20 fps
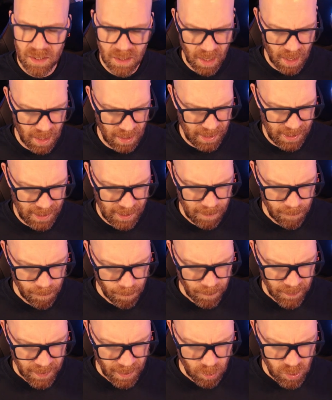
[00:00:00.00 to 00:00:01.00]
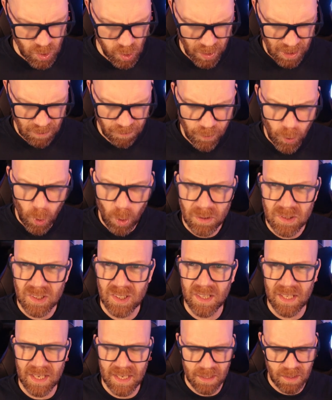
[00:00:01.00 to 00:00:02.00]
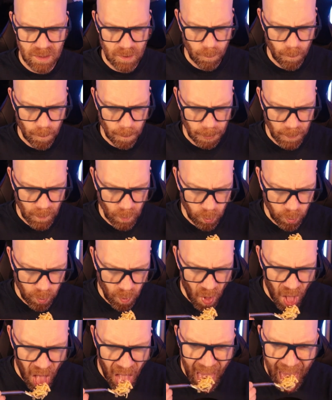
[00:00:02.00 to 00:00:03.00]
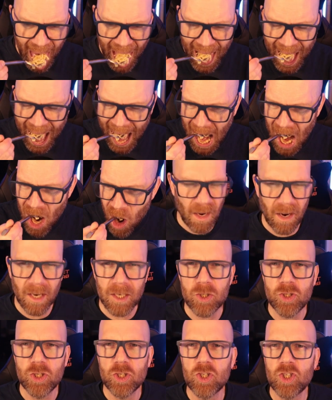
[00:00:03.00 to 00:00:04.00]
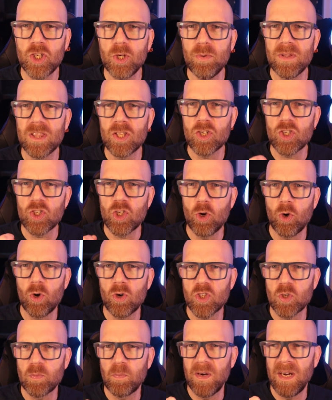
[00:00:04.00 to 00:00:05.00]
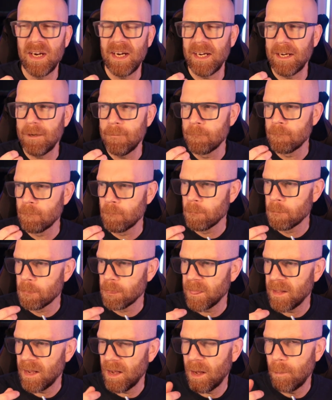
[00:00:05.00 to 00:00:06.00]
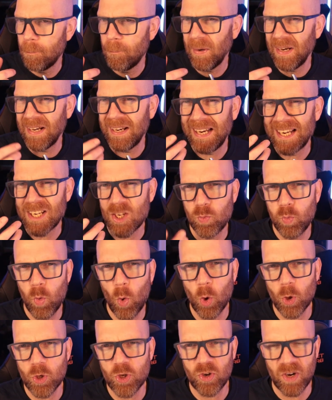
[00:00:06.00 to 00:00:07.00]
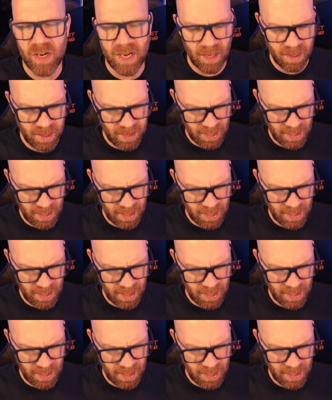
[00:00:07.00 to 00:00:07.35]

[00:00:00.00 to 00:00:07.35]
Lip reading: slightly. I was looking forward to this. I could just do with the sauce being a bit less watery, I